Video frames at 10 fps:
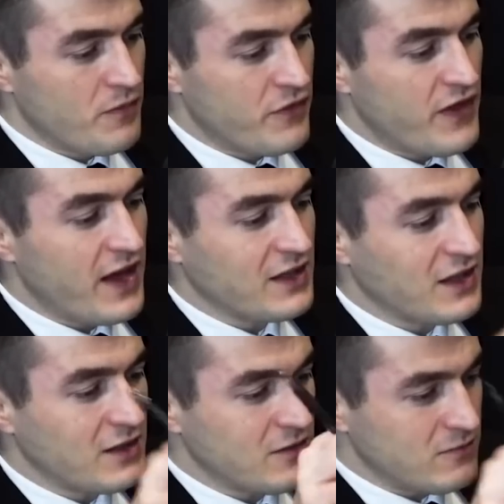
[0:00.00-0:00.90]
fact
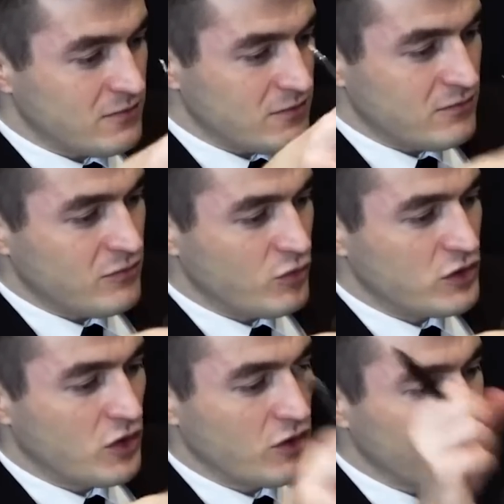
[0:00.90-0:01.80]
that
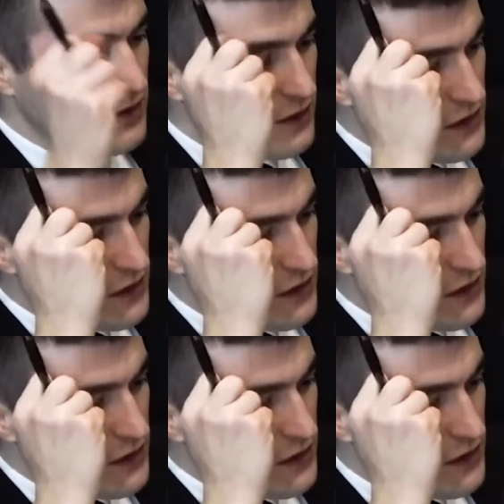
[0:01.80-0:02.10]
we don't get to